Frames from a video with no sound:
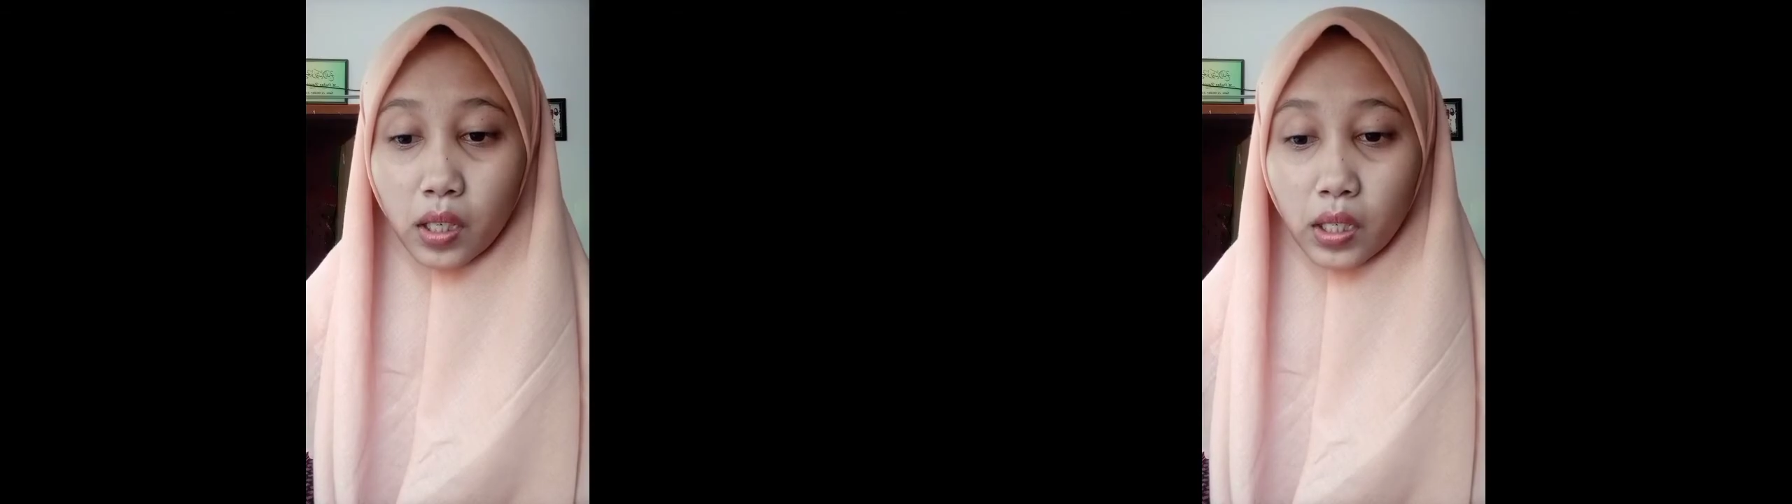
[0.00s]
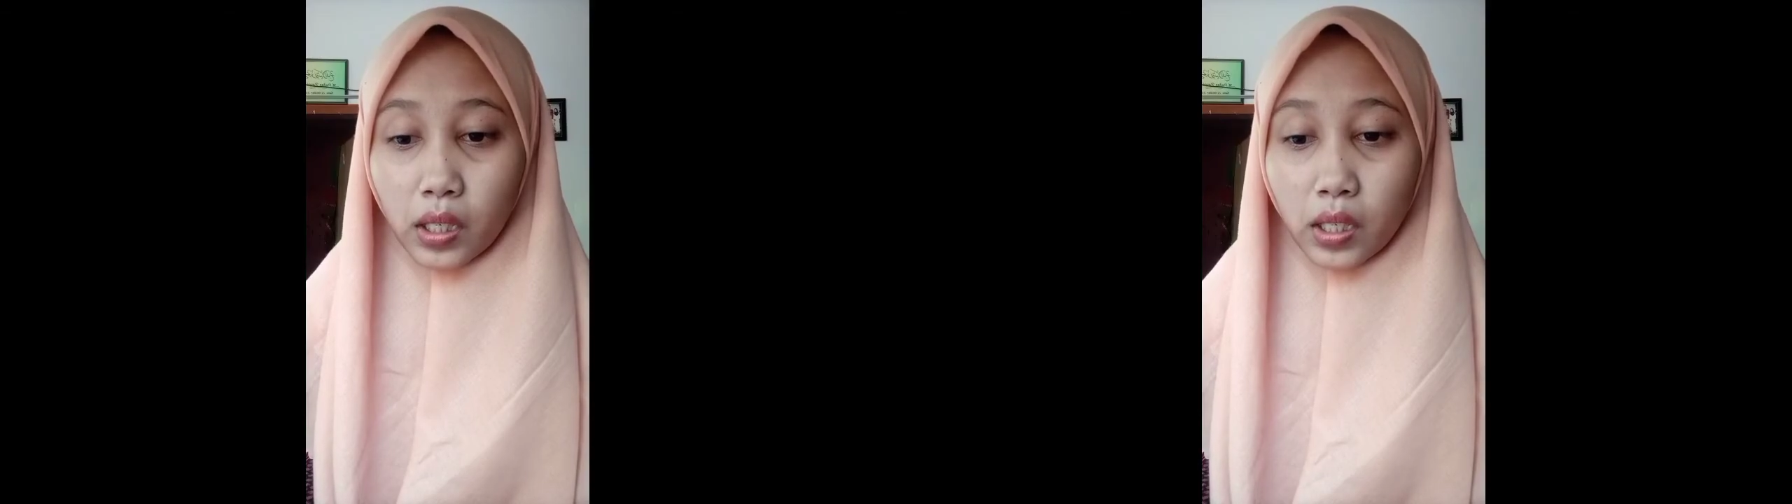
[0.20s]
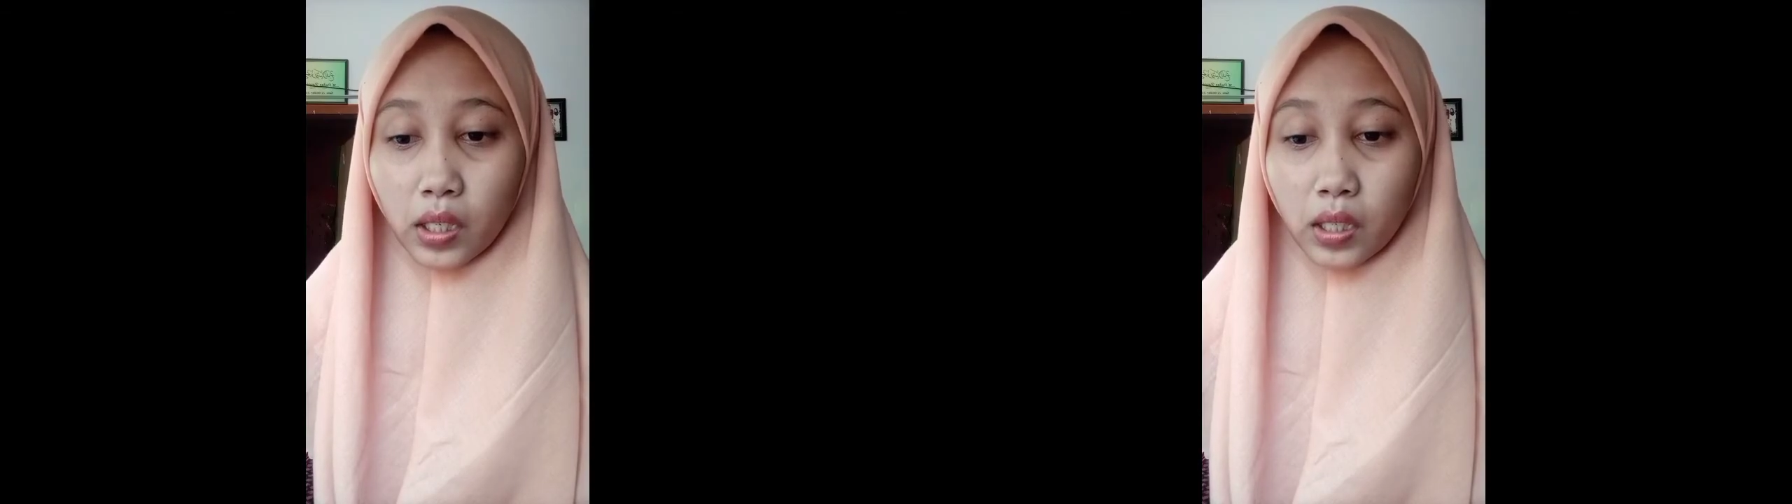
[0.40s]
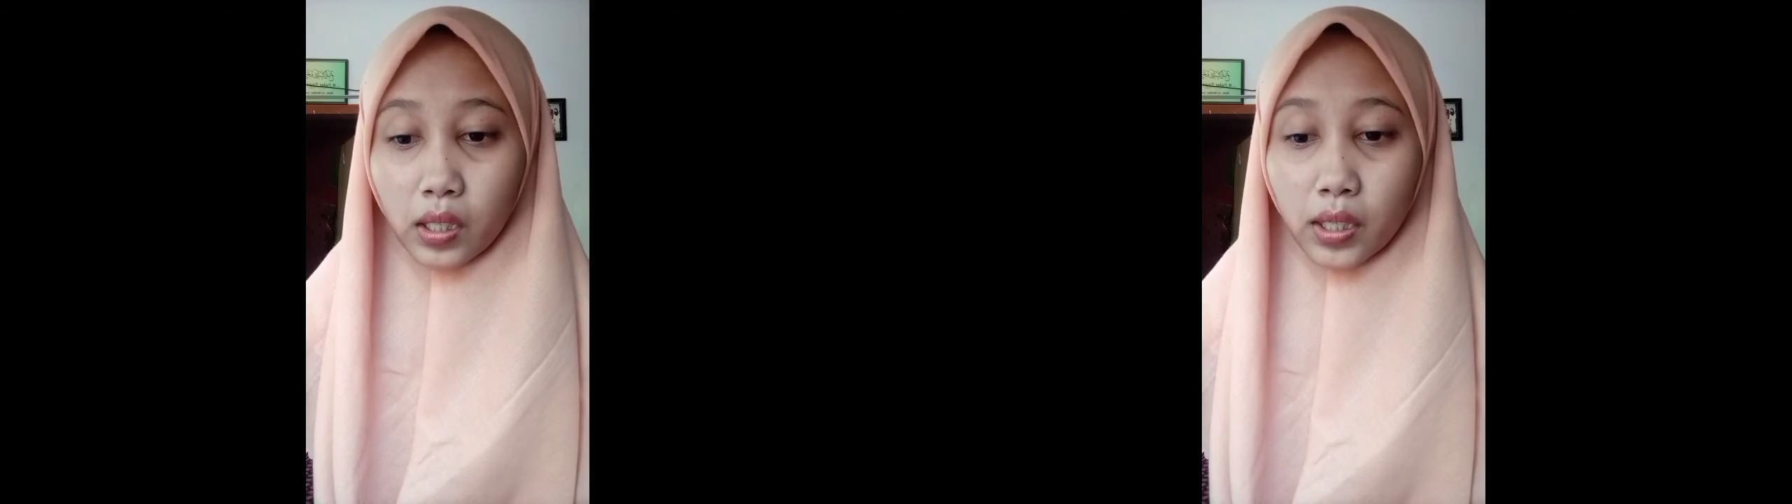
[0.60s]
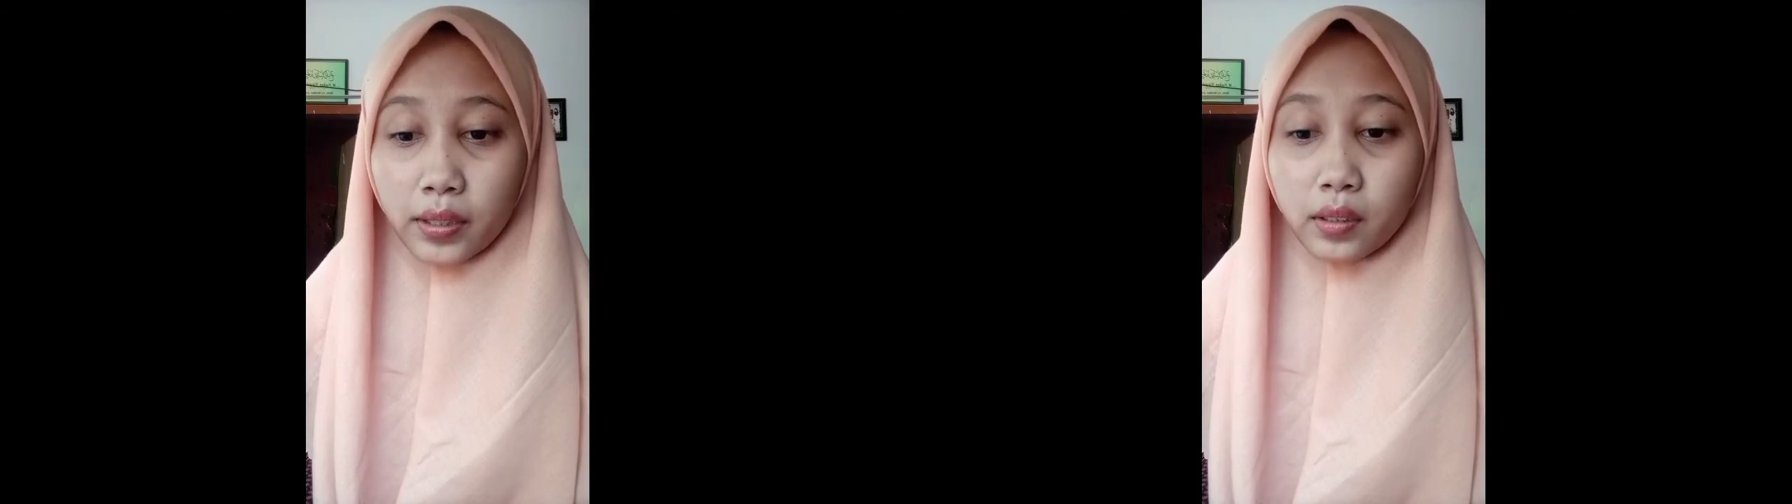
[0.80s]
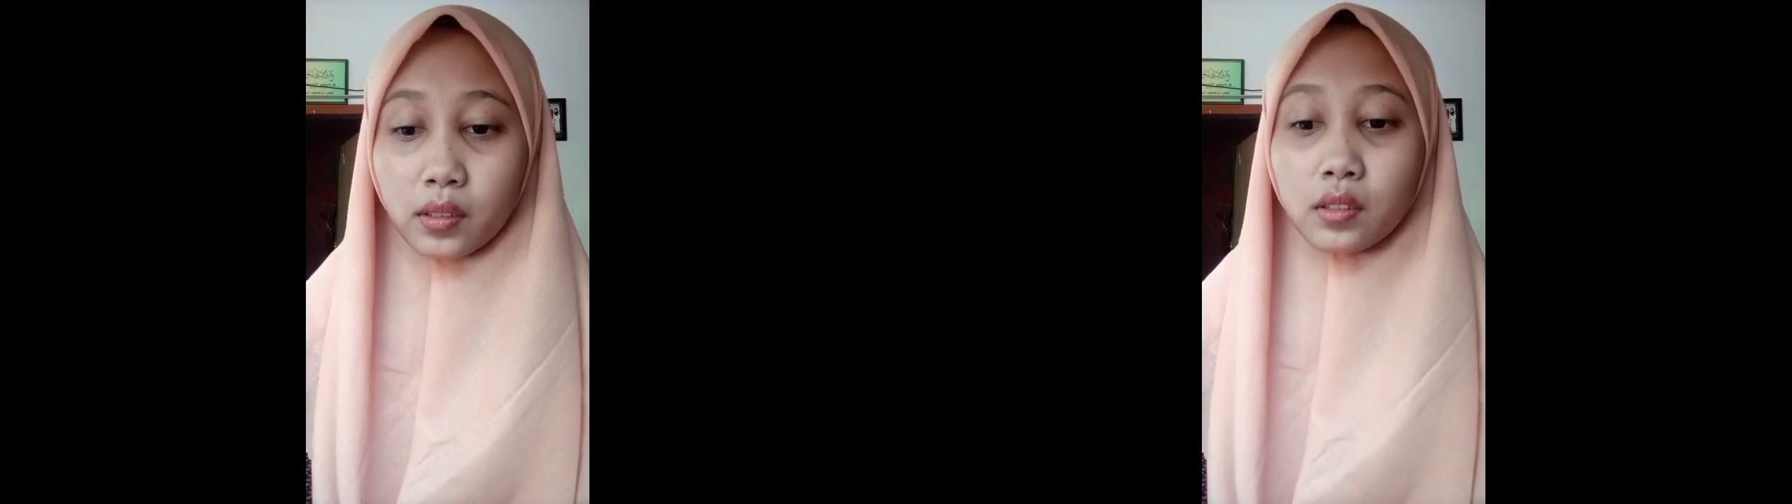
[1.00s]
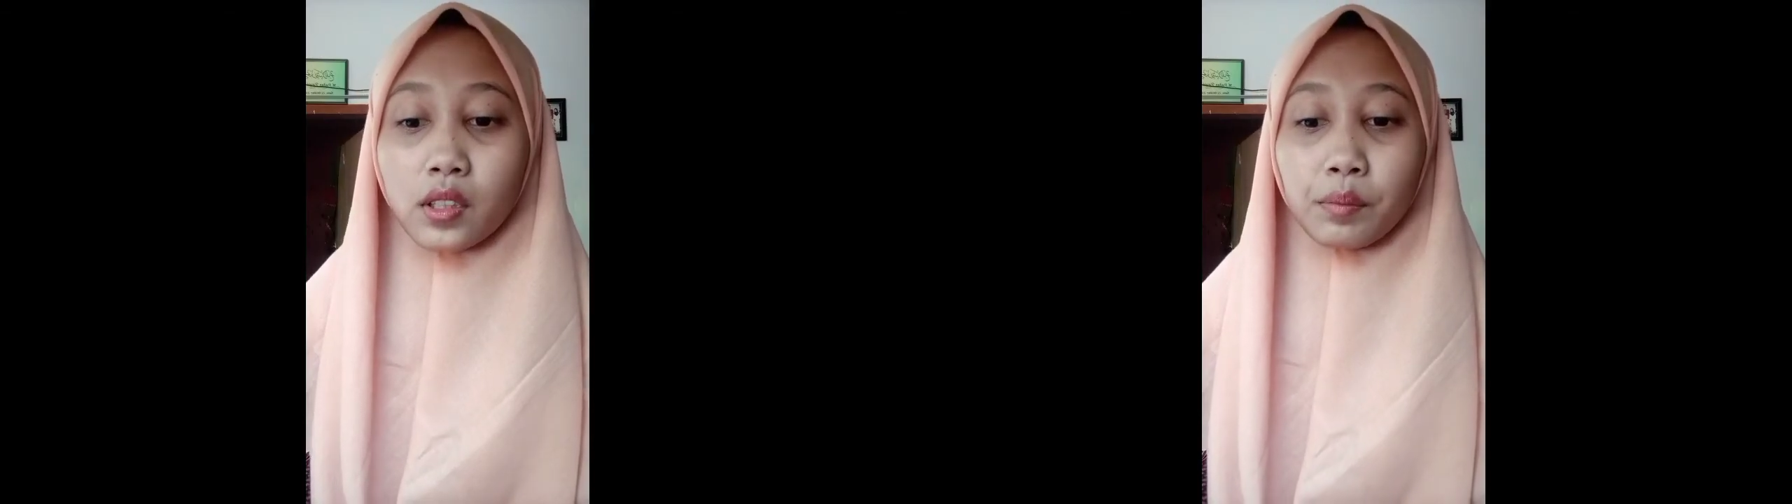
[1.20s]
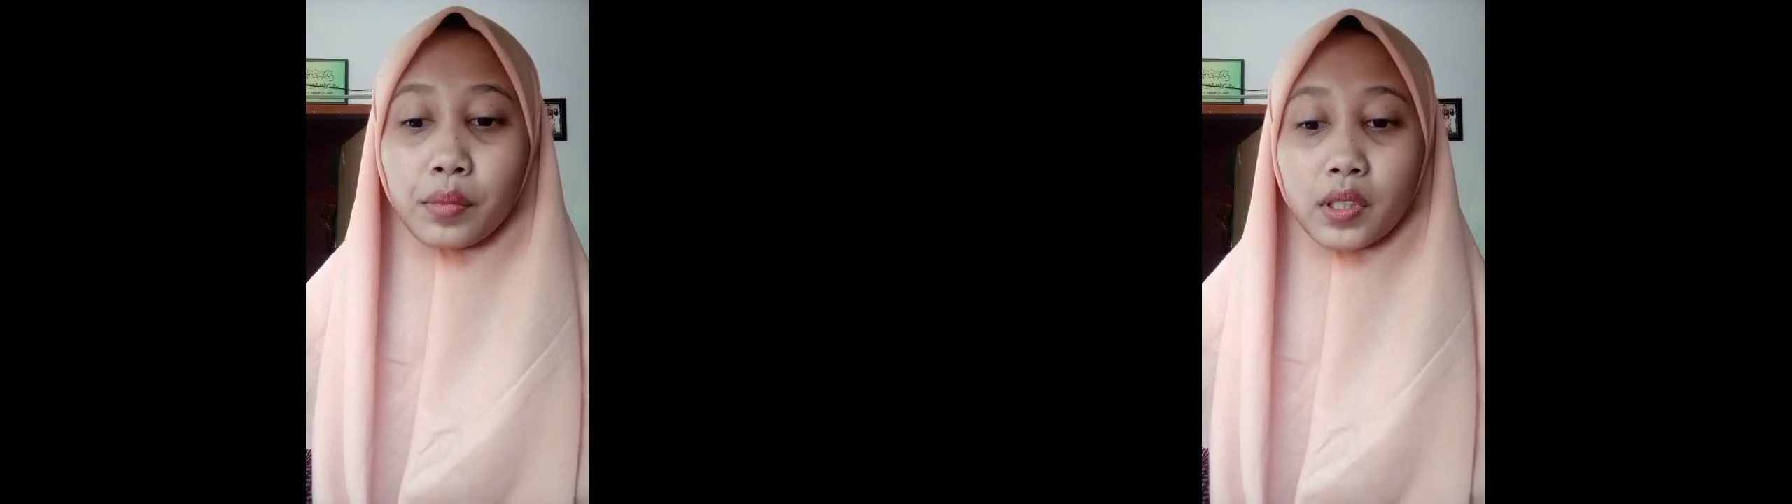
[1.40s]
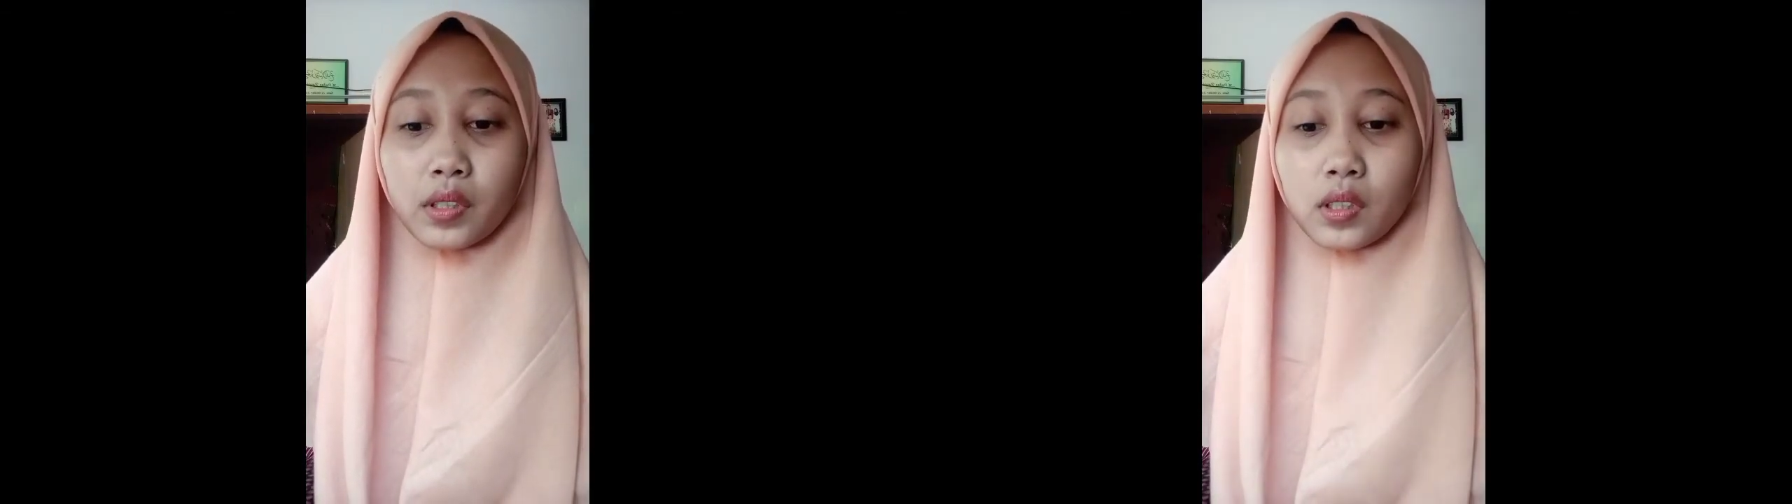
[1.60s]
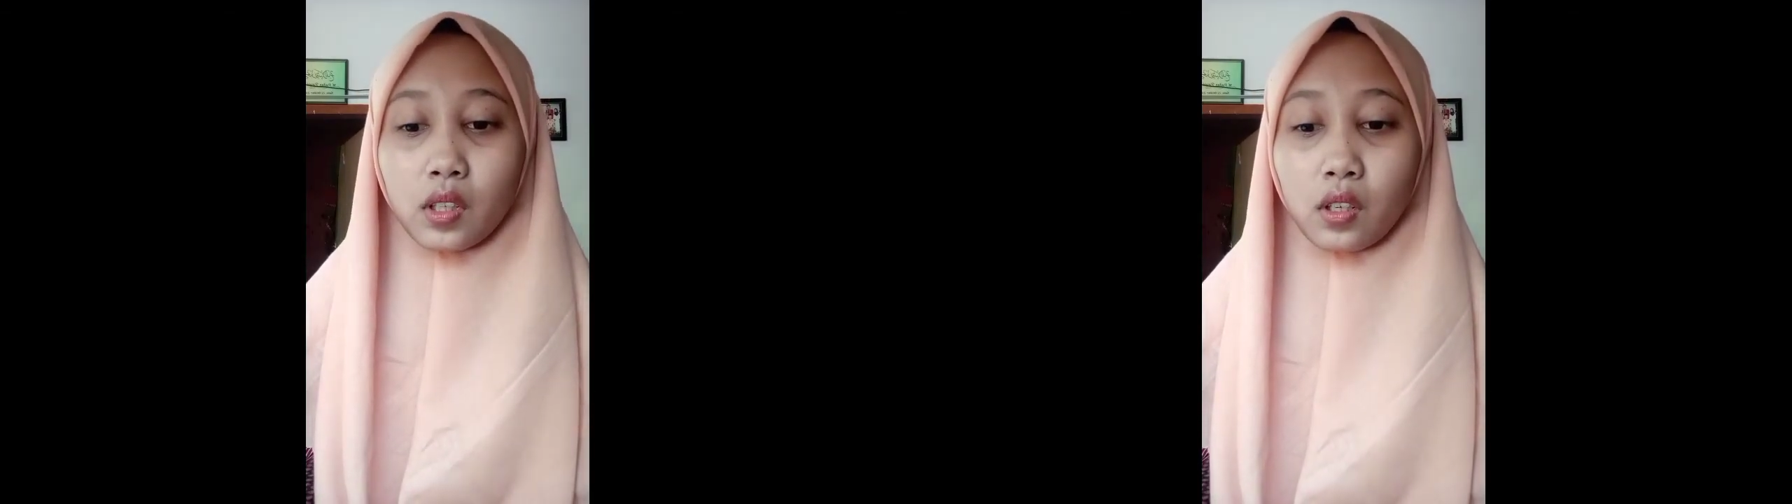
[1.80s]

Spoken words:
and interpret